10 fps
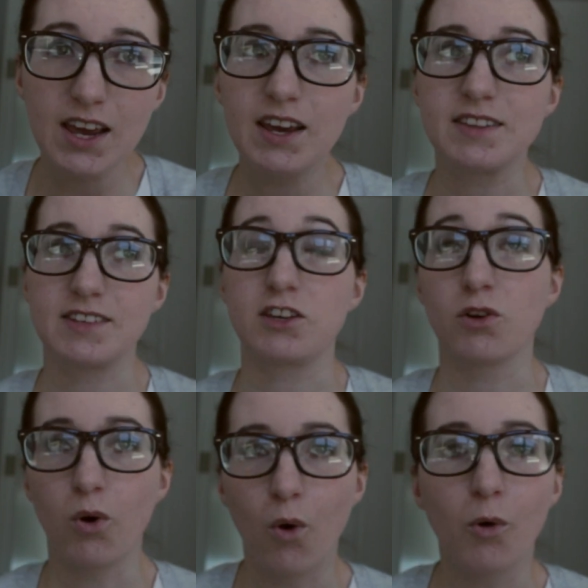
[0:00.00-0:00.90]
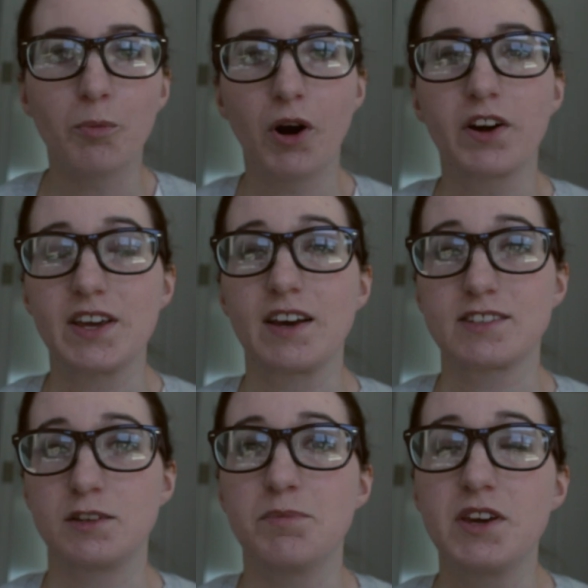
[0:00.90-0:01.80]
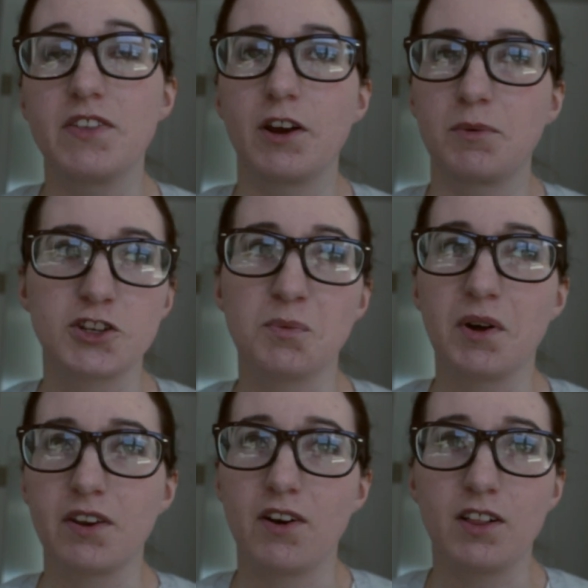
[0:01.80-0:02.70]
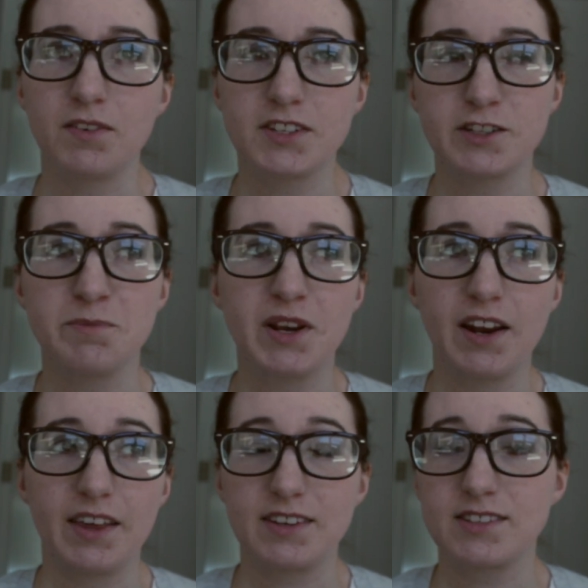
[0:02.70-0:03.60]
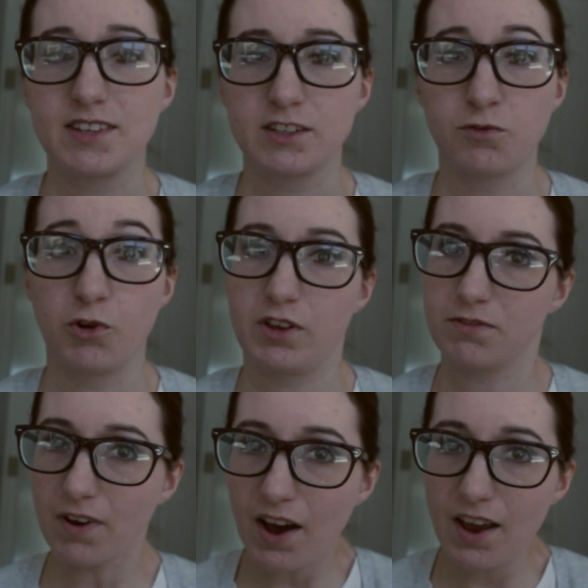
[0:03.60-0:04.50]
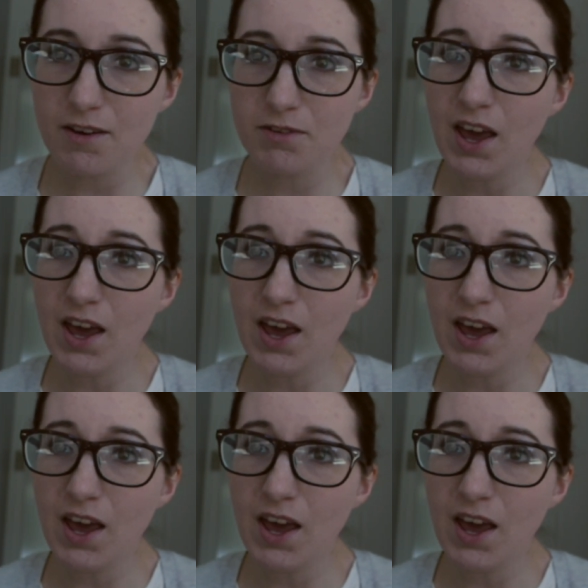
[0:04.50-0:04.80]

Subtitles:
It's like your whole party has to be there. She wanted all of us to meet at like 6:45,